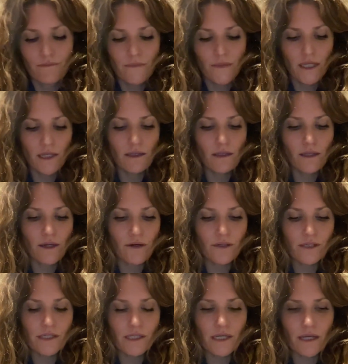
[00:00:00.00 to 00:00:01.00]
Healing
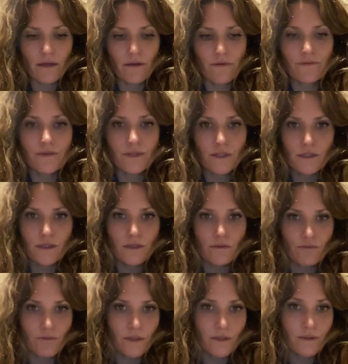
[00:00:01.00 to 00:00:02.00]
ourselves is the
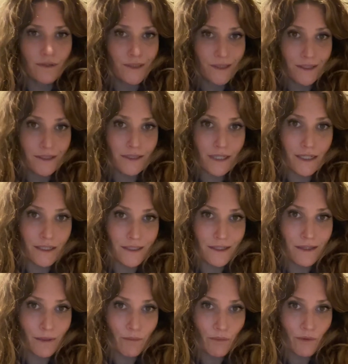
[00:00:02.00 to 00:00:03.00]
real success
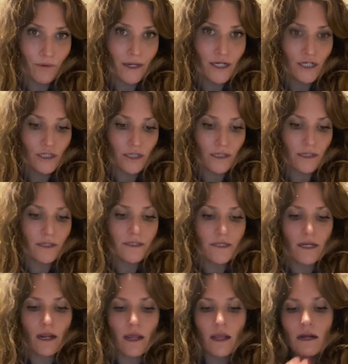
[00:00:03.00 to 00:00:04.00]
and liberation,
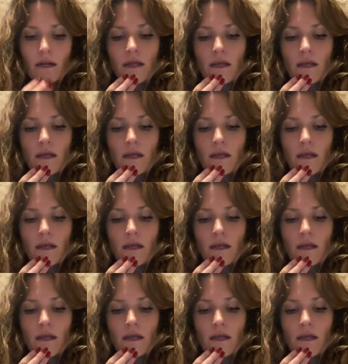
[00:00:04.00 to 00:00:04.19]
isn't it?